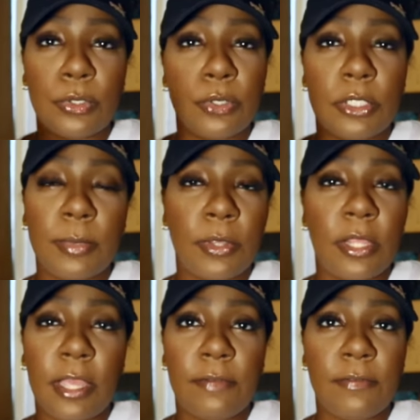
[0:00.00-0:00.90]
So just be on the
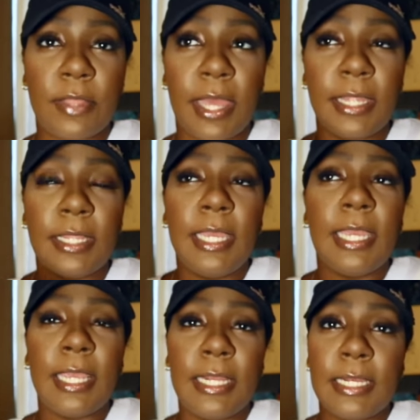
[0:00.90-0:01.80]
lookout for that.
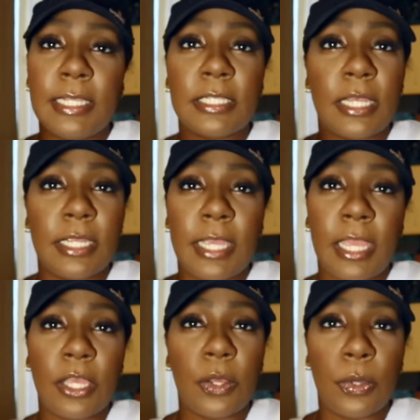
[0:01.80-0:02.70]
And it is Honey
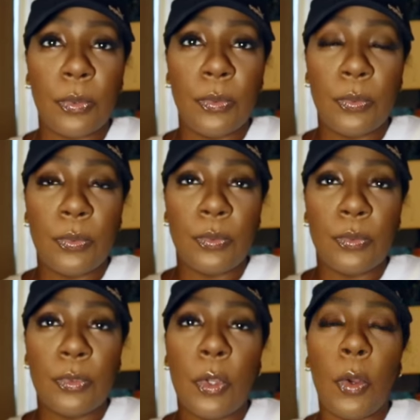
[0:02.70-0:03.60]
K Co
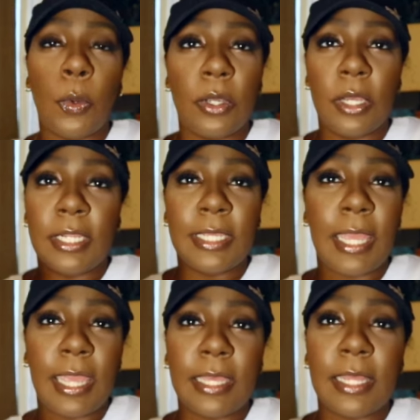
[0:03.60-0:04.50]
or
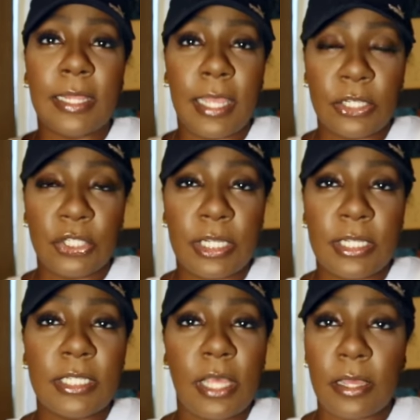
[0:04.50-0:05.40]

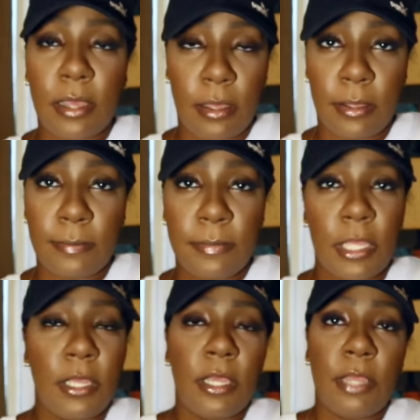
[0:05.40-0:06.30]
honeykcollection.com
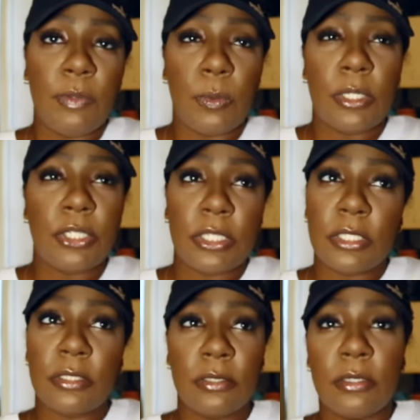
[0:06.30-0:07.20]
if you want to
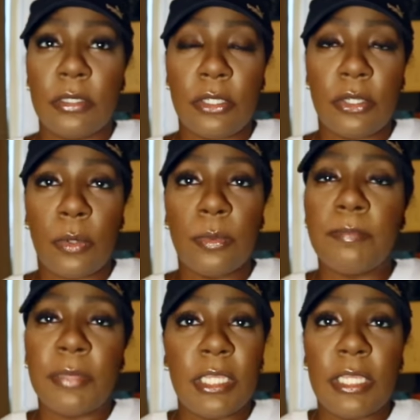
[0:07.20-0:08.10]
just, you know,
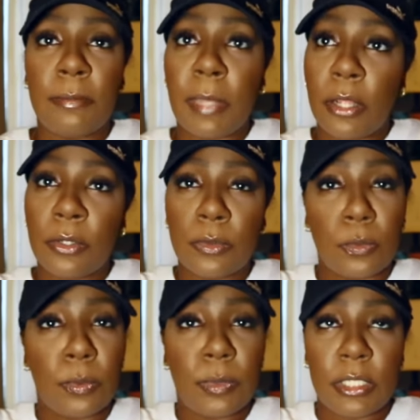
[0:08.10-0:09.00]
be emailed
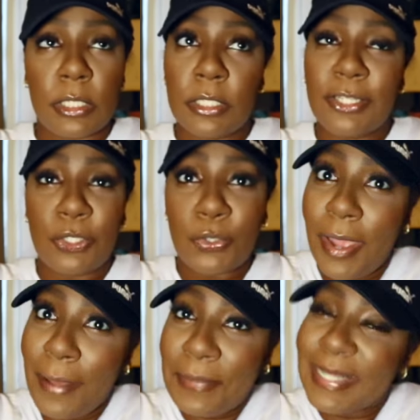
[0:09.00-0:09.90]
when we
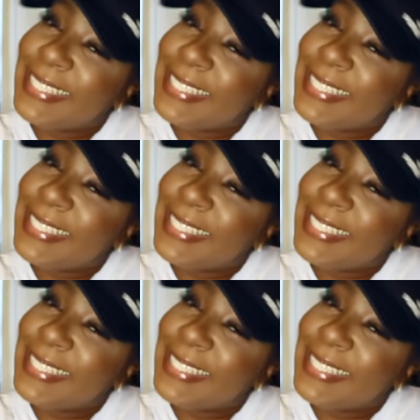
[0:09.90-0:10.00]
drop.